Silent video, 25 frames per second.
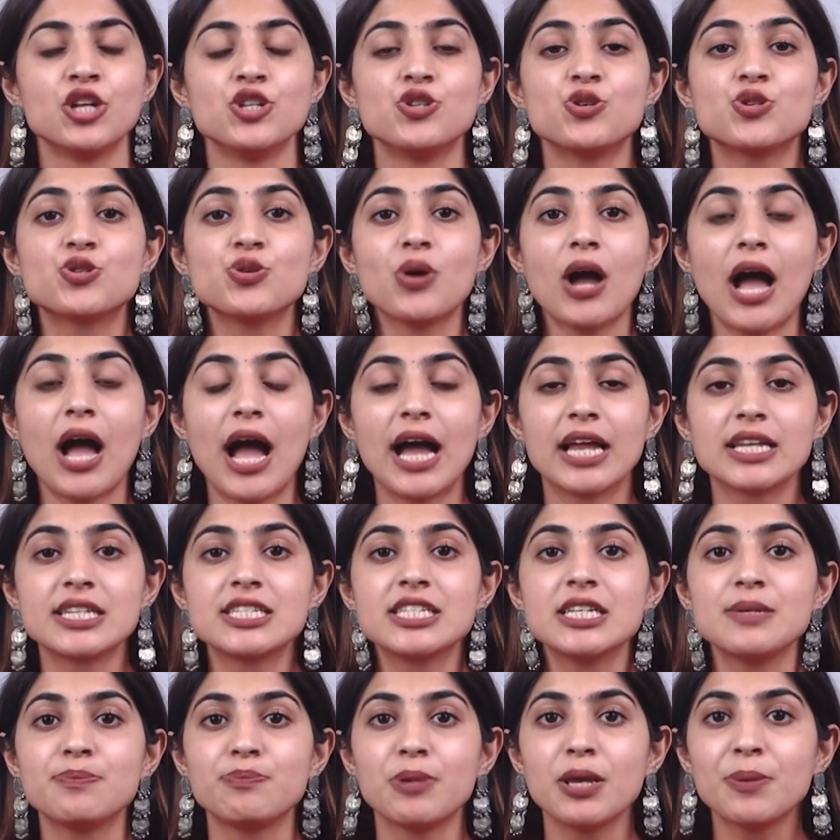due to
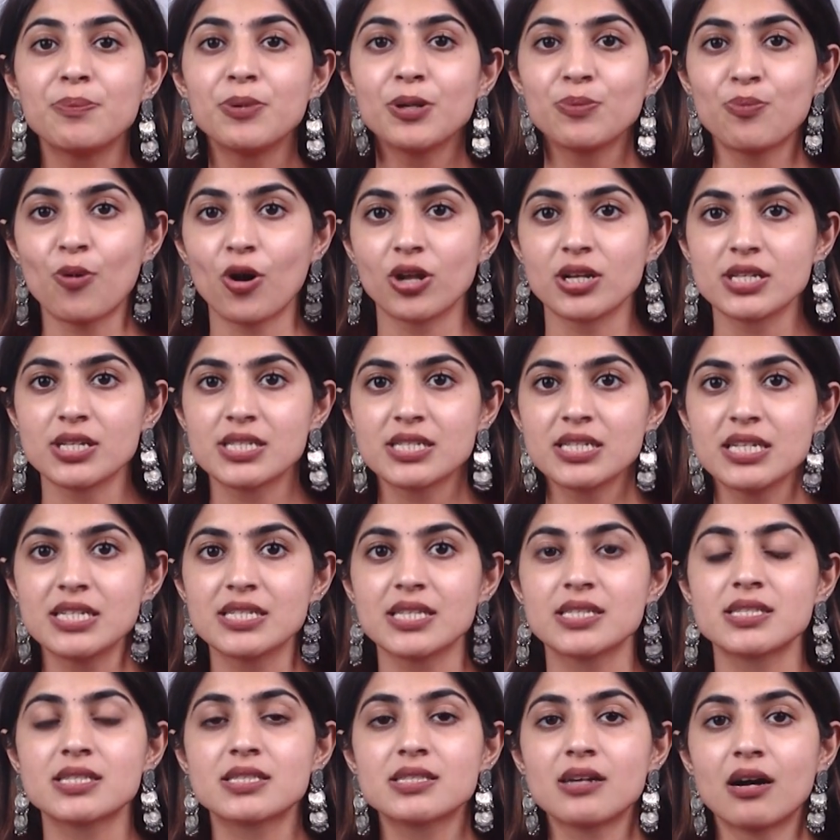anti-people
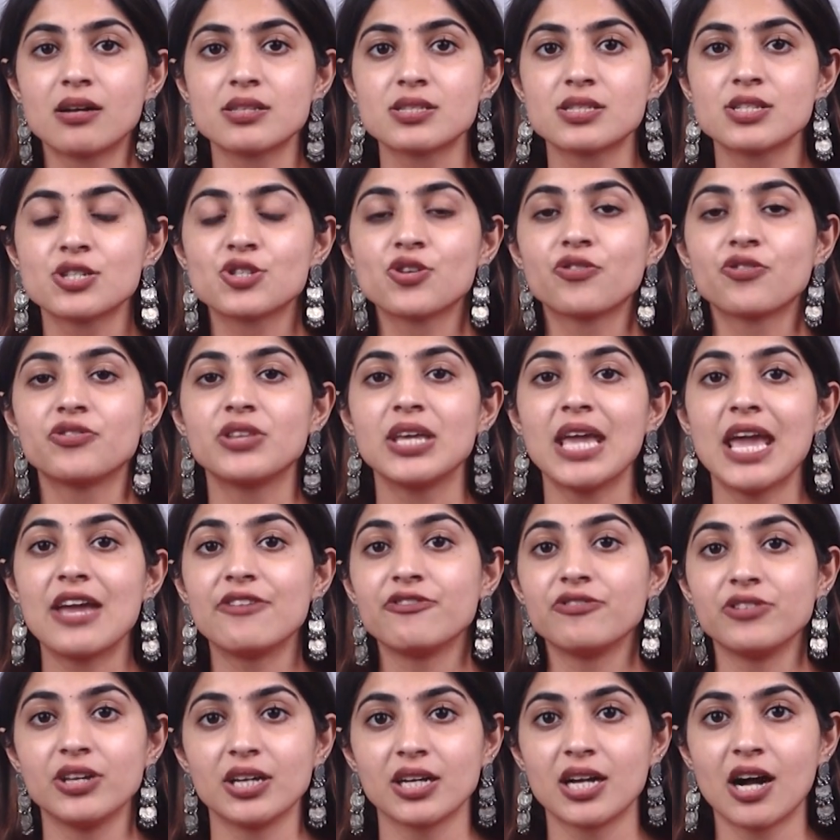policies and stances of the
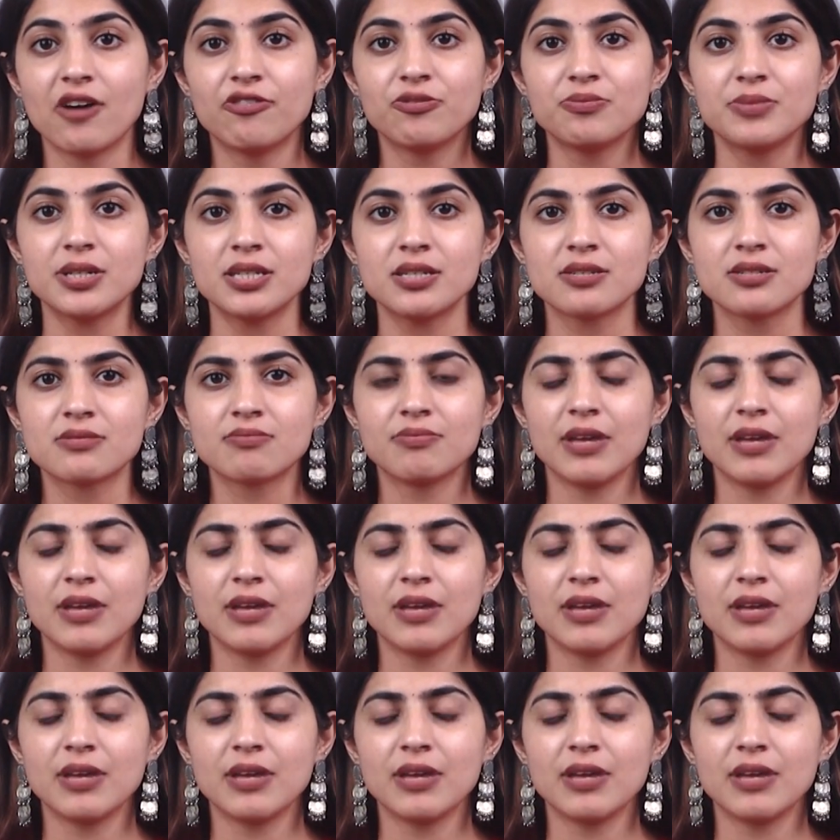MVA government.